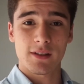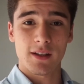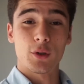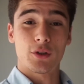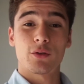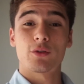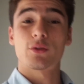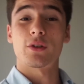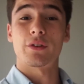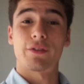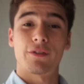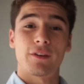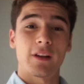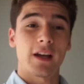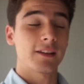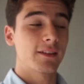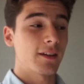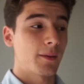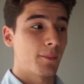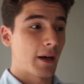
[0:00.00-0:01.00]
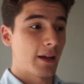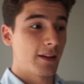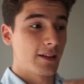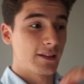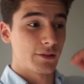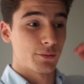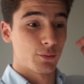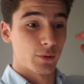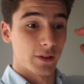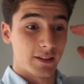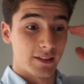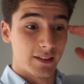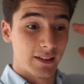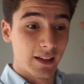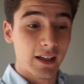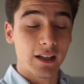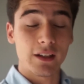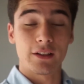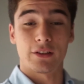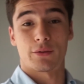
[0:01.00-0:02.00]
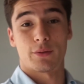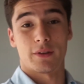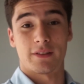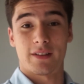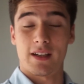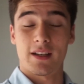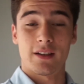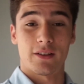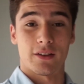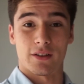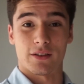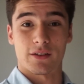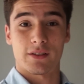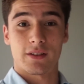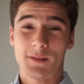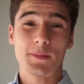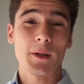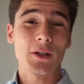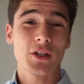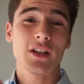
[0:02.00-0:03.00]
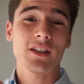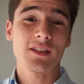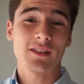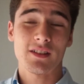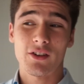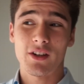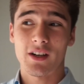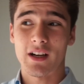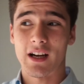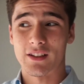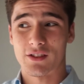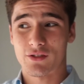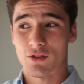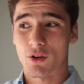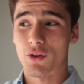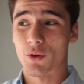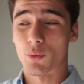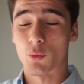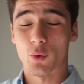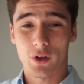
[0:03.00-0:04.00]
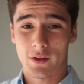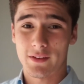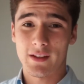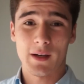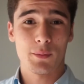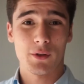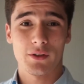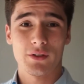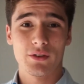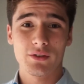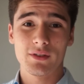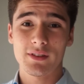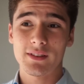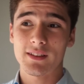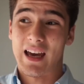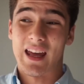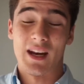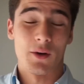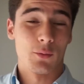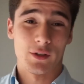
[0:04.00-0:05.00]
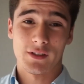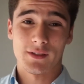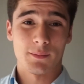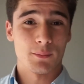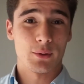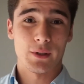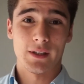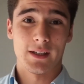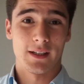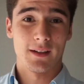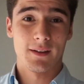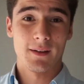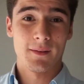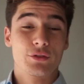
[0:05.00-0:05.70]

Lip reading: which was reflected by these ridiculous retainers, especially considering I saw the work they produced and it wasn't pretty.